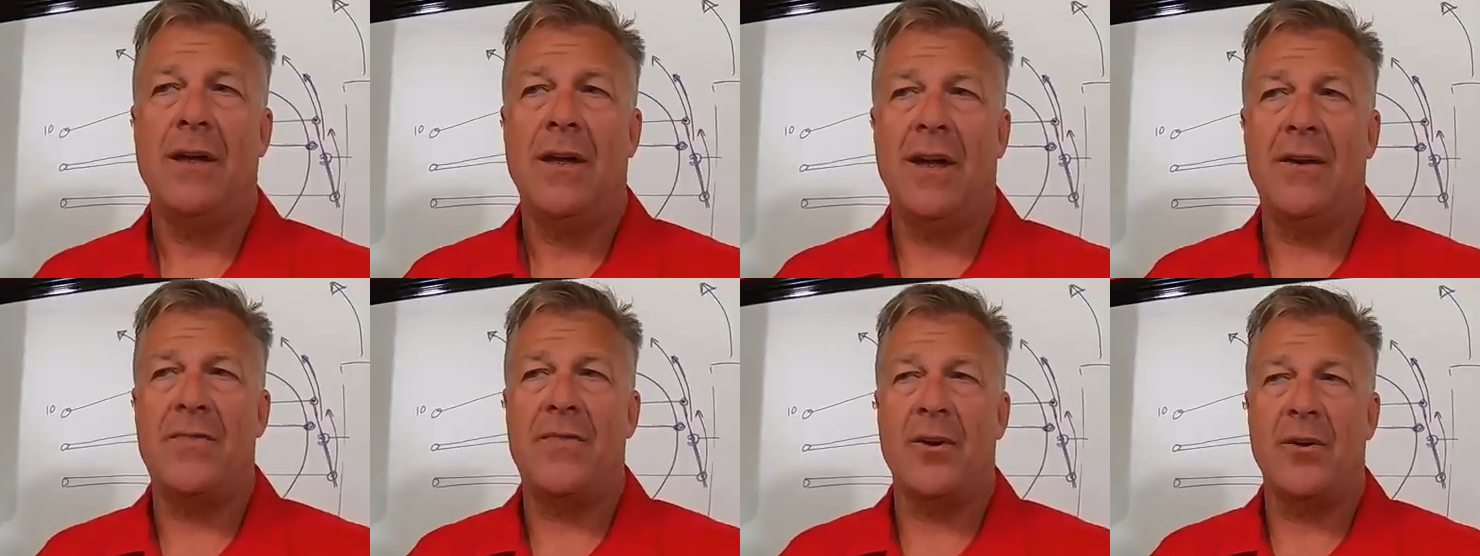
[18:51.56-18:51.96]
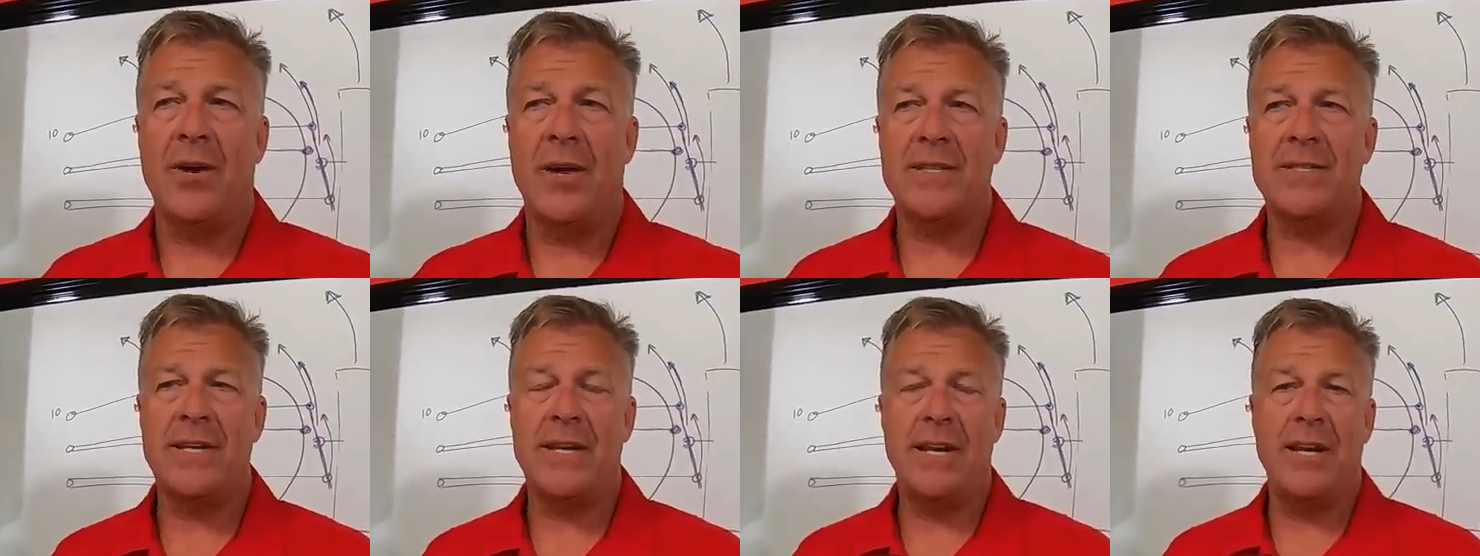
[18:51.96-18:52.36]
If there
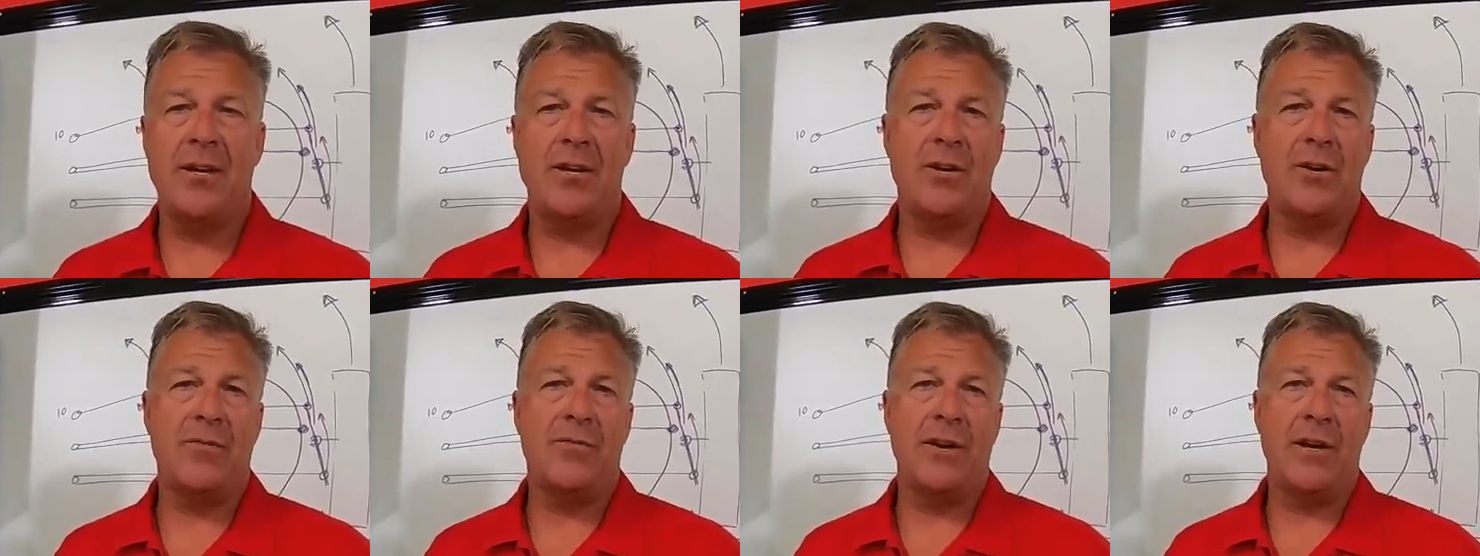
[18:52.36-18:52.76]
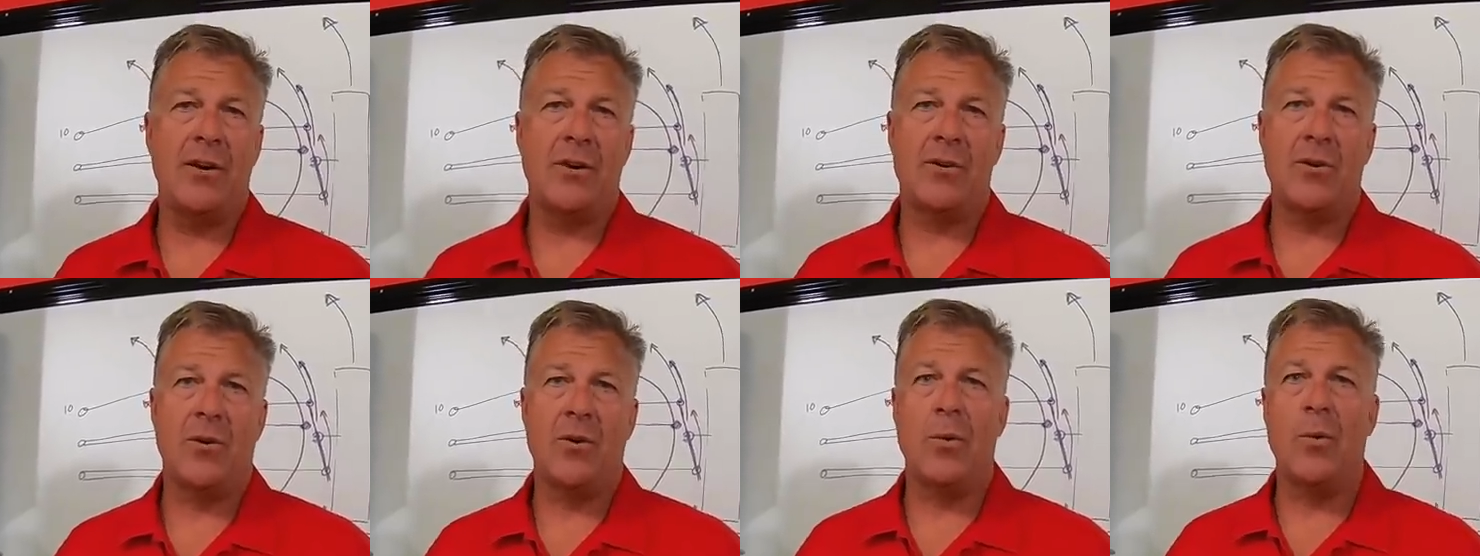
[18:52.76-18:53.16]
is any in your
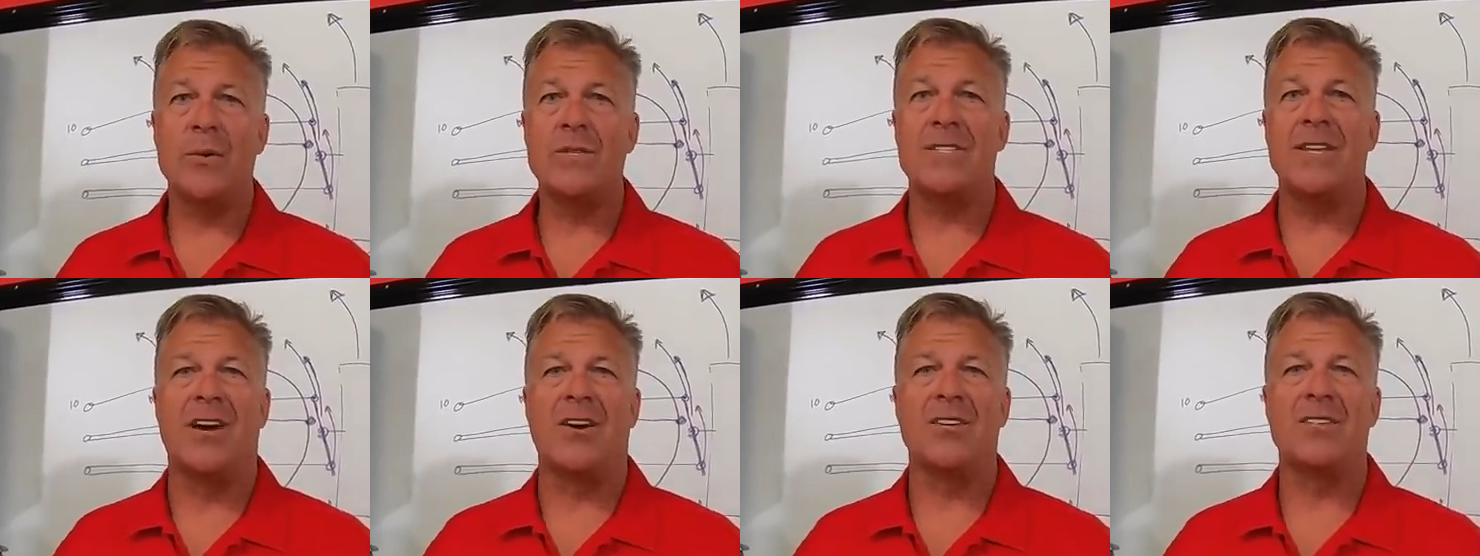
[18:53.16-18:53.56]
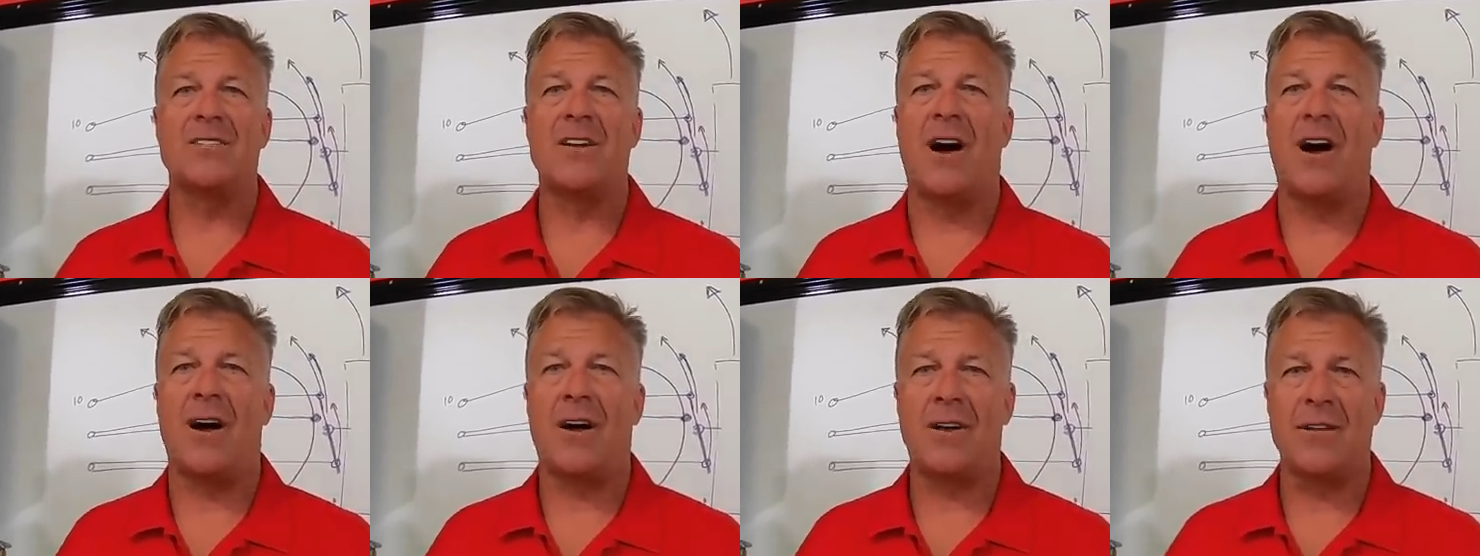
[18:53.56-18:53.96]
vehicle, it was their
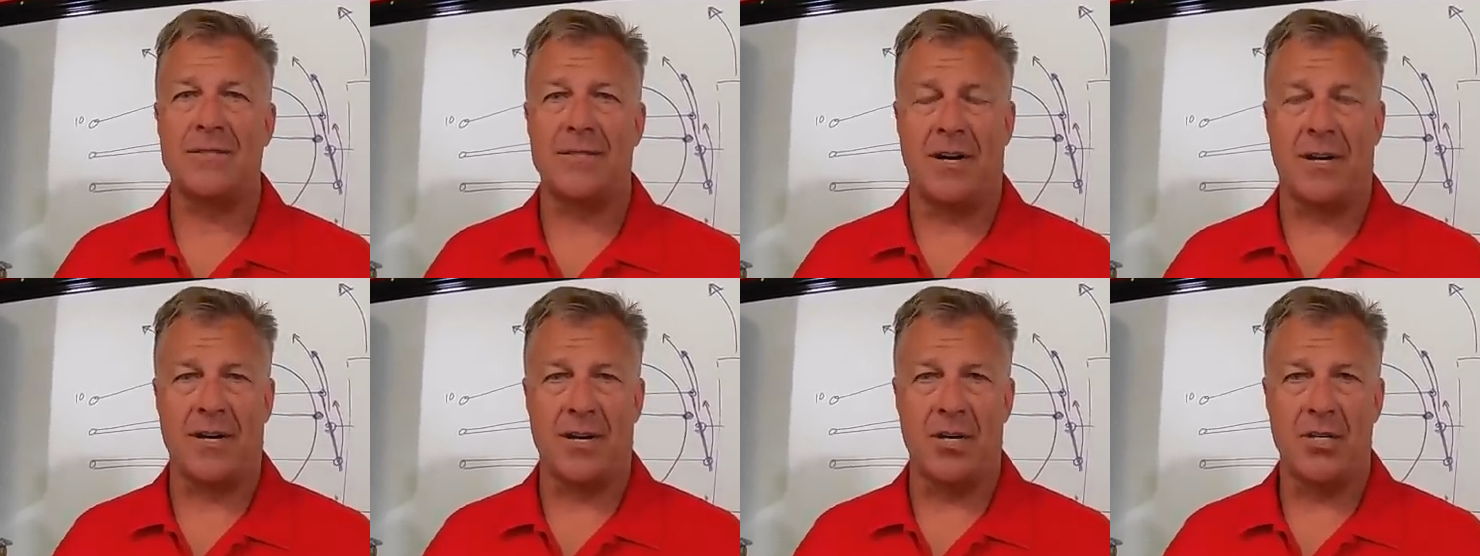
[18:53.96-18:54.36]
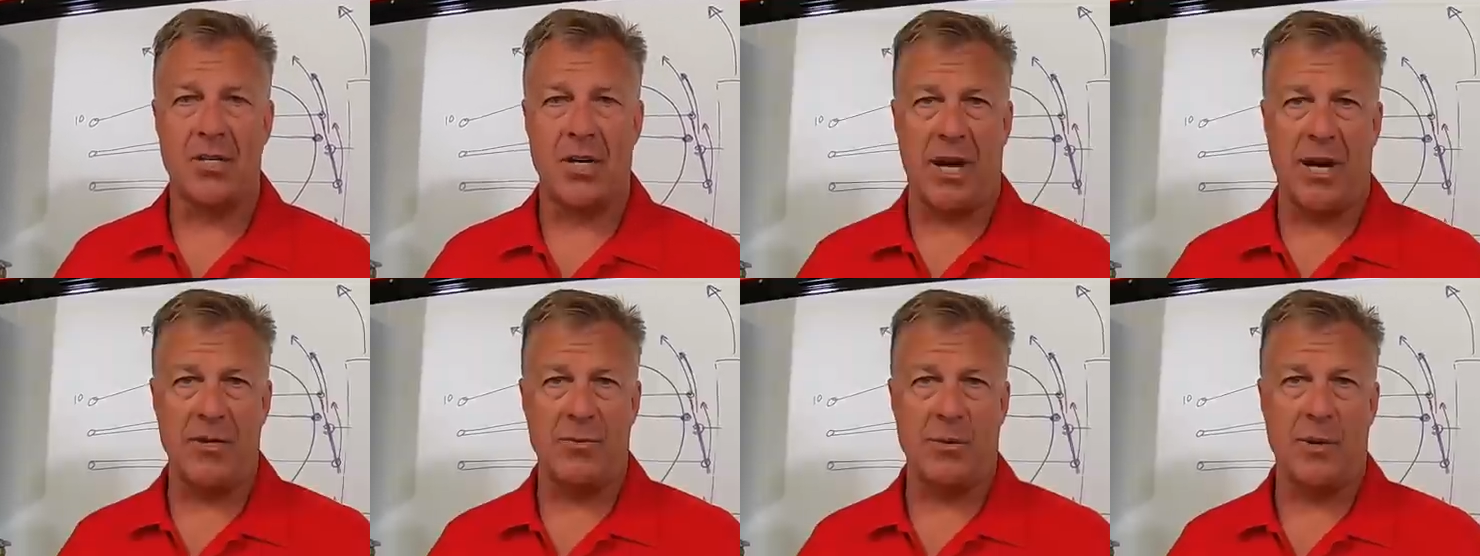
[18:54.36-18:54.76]
stock. It's not going to
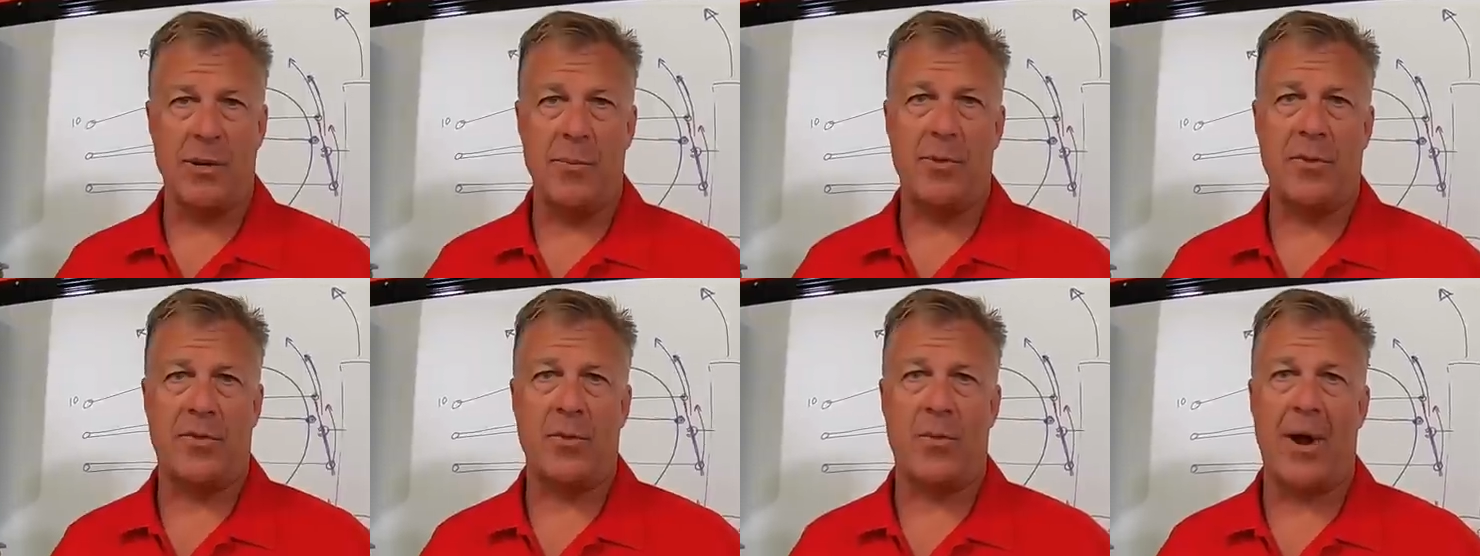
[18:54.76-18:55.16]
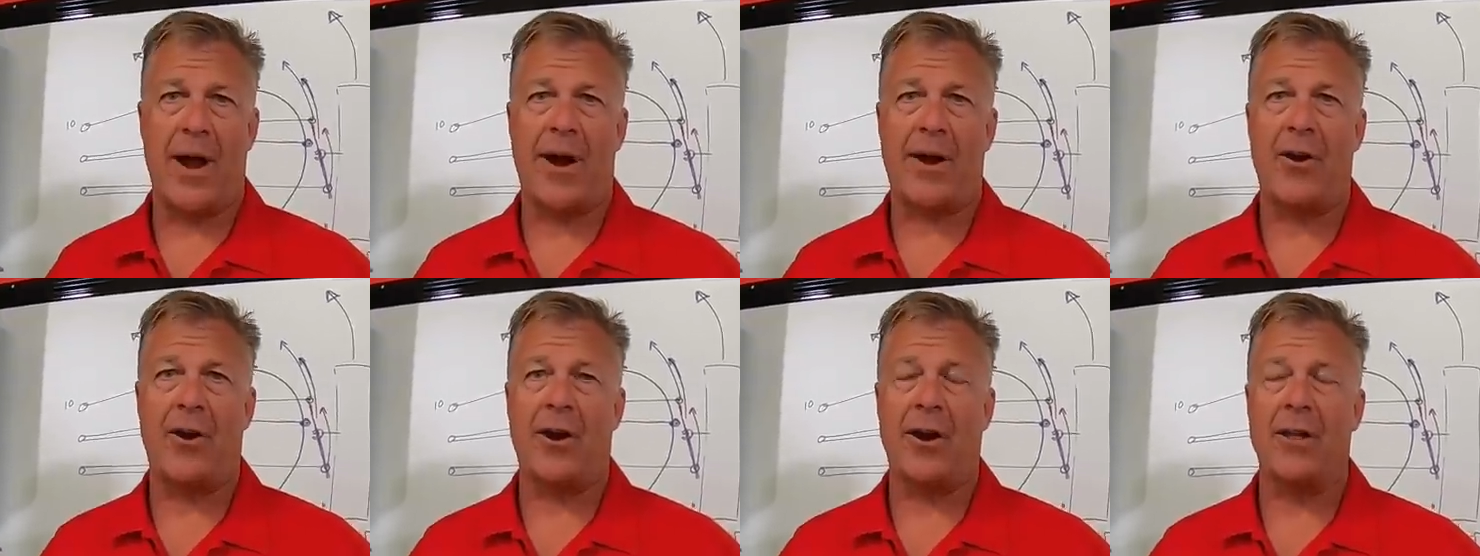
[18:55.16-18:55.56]
change when you put the
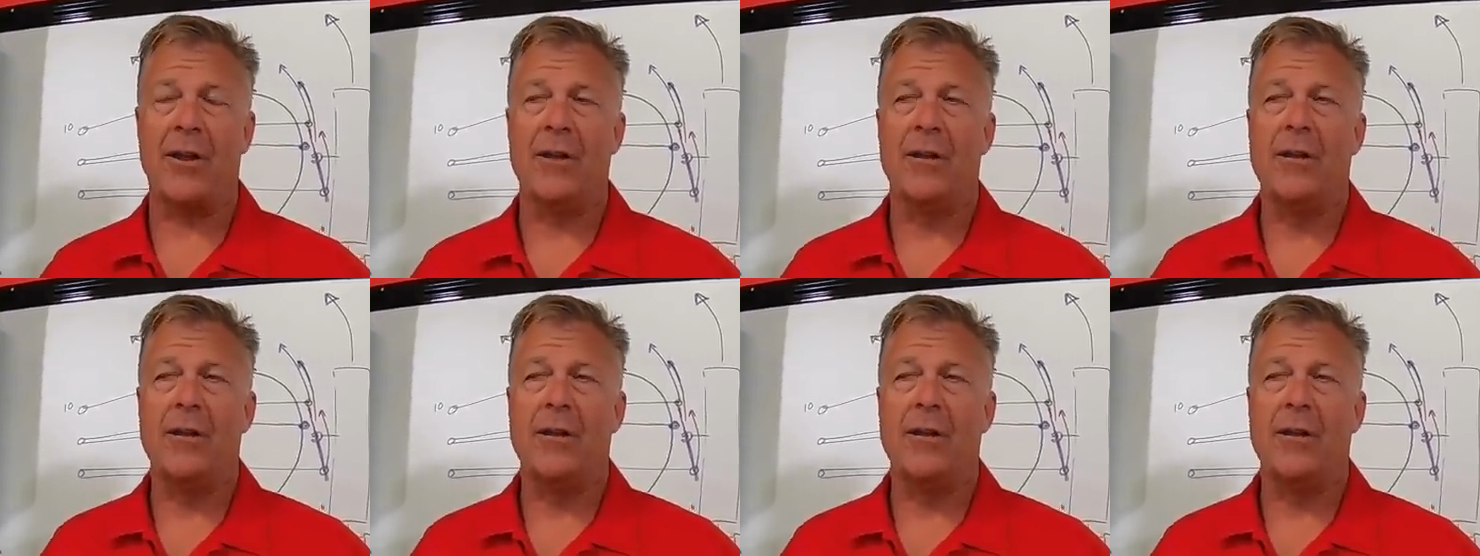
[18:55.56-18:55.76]
rack on it.